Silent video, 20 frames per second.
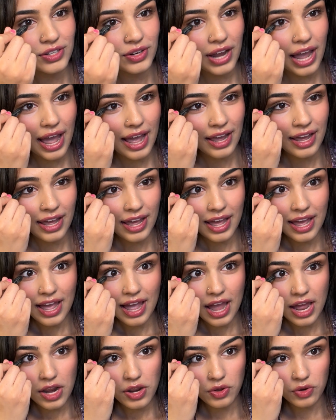Okay,
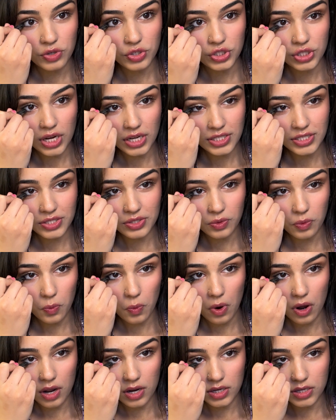and you just
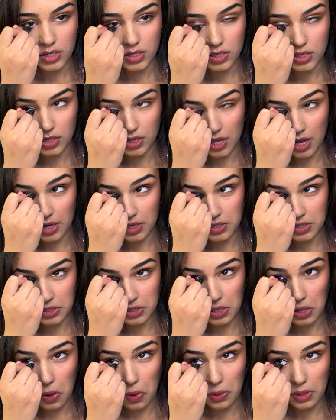want to like
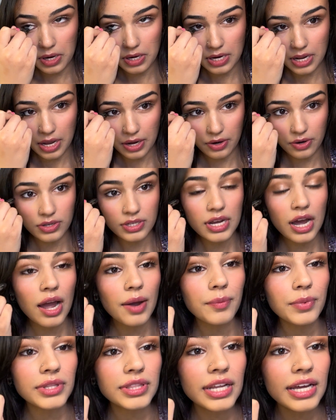slowly take your
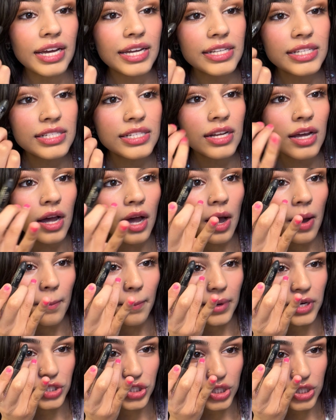time with this,
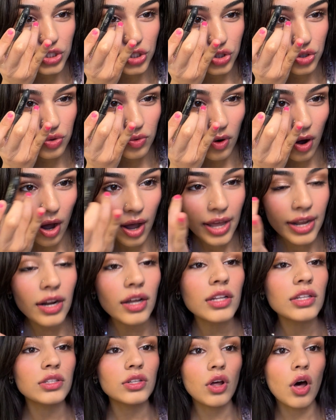but just draw it
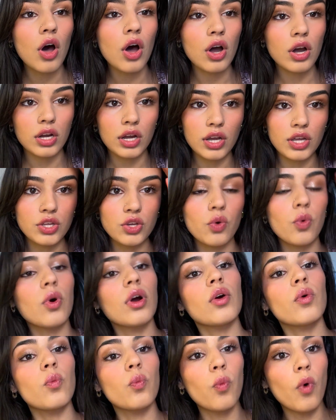along
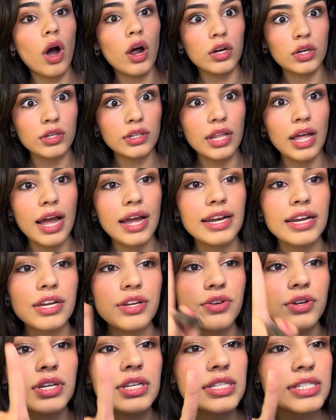your waterline,
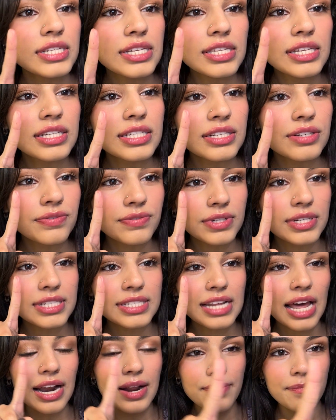and you can see the difference
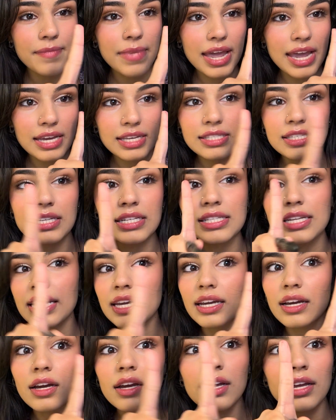that it makes. It's
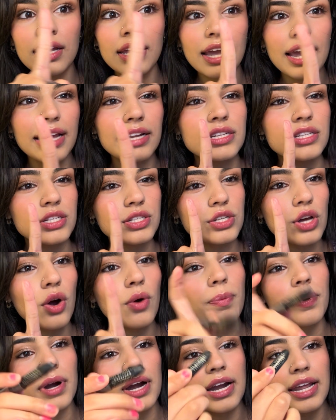like, it's so
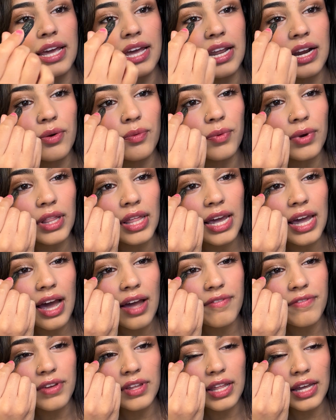pretty, and it really,
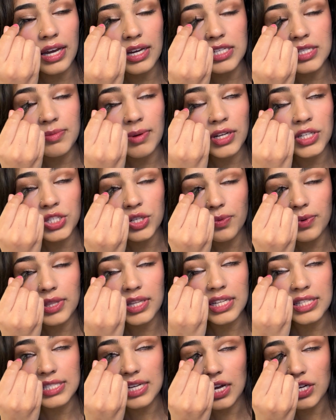I feel like, especially with
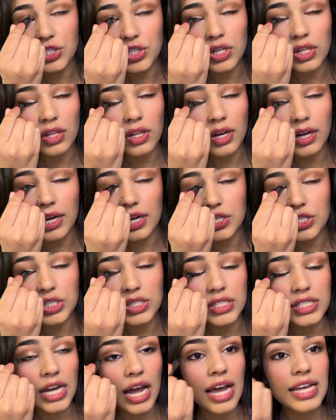this eyeshadow look, it
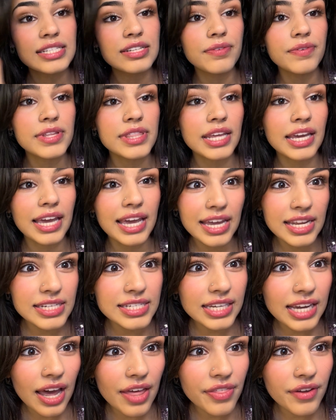just ties everything in
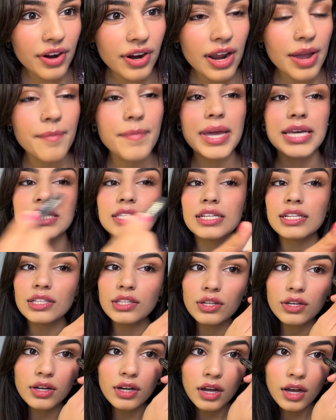together and makes it
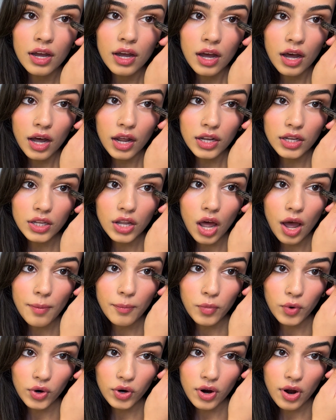look a lot
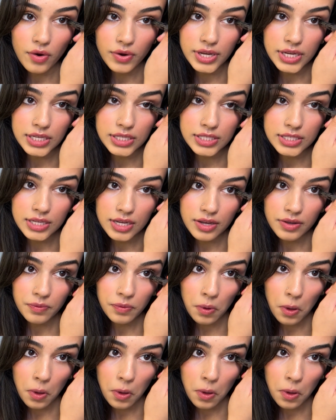more cohesive.